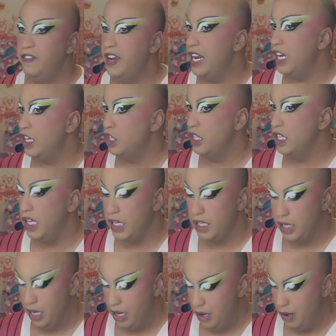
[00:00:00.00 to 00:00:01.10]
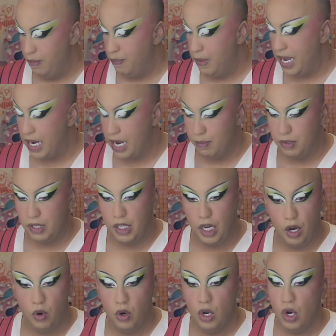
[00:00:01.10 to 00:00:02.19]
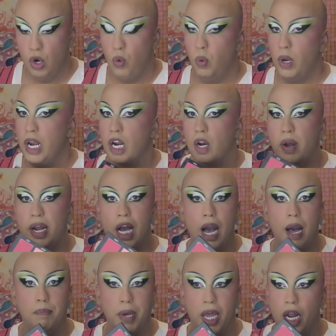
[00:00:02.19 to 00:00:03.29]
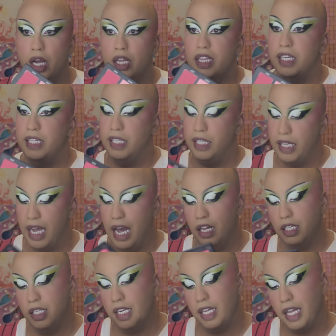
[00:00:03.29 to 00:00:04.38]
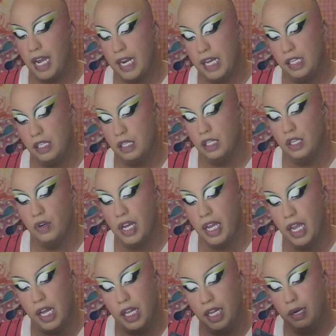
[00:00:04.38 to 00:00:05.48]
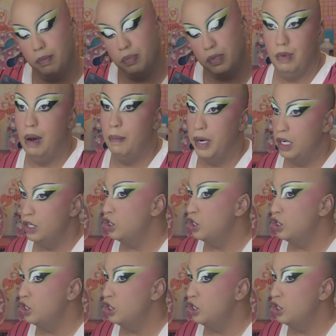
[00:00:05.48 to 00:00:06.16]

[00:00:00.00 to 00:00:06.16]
finish this makeup. So we are going hot pink. This is the Ellis Atlantis Luna Eclipse Mama.